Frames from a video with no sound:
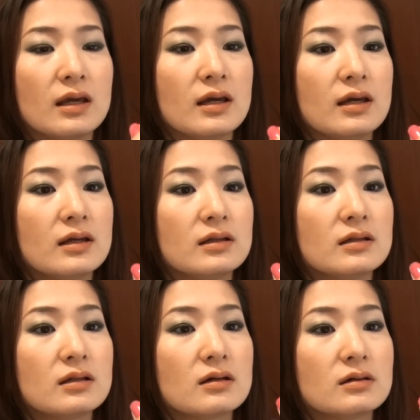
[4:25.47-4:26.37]

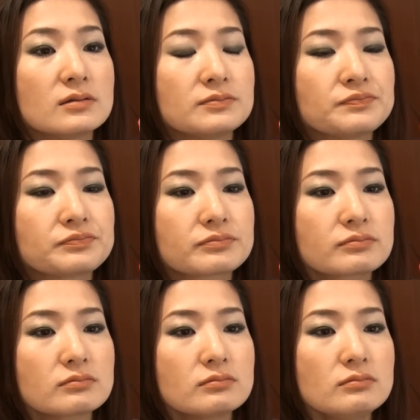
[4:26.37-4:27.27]
And
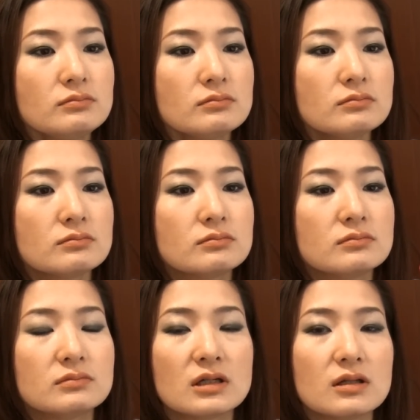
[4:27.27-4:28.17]

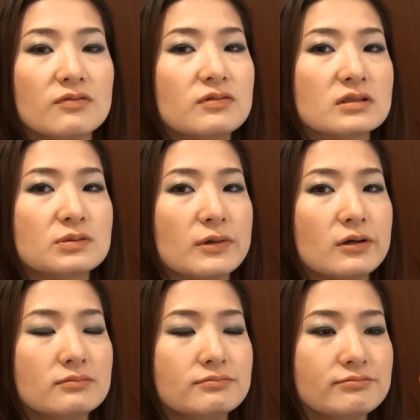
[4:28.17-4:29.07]
I love the
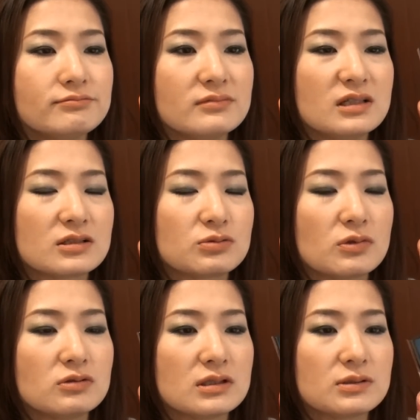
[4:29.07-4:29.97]
smell. It's
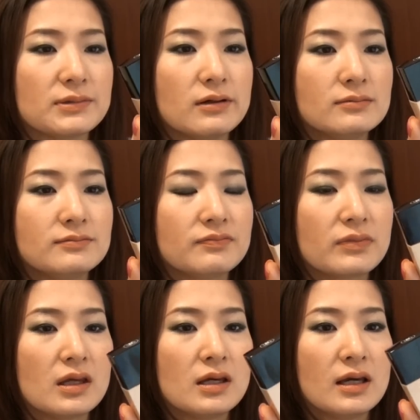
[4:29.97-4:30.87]
rosy smell.
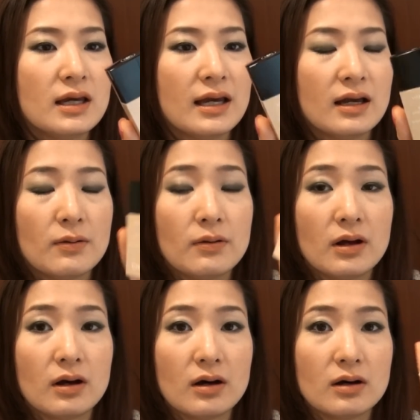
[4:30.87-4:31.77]

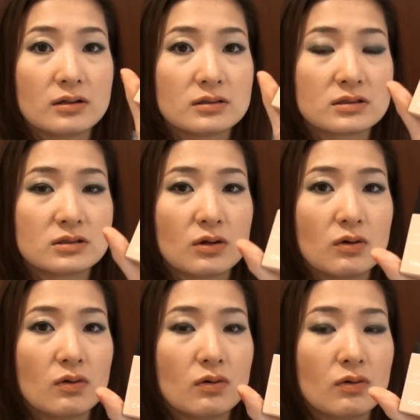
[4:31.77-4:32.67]

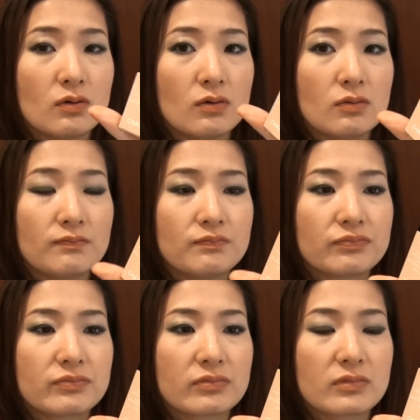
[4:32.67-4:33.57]
So
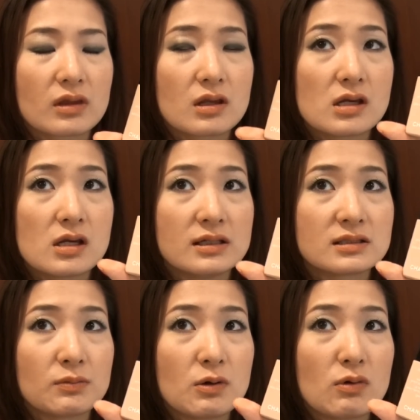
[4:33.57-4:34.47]
in
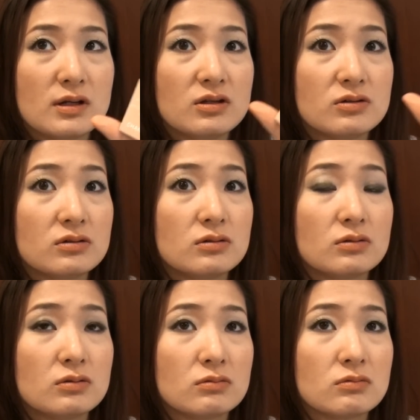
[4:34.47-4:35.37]
summer, when
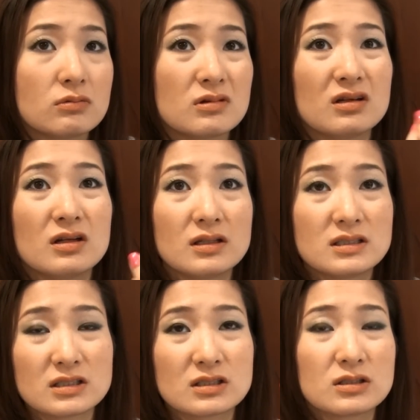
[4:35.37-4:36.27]
you wanna
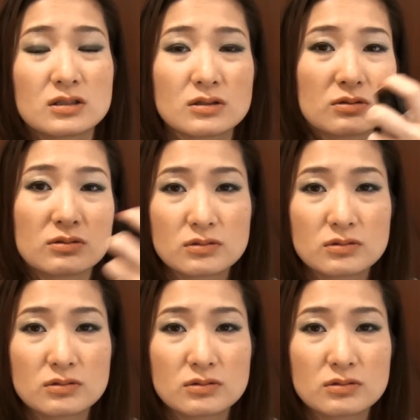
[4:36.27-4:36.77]
just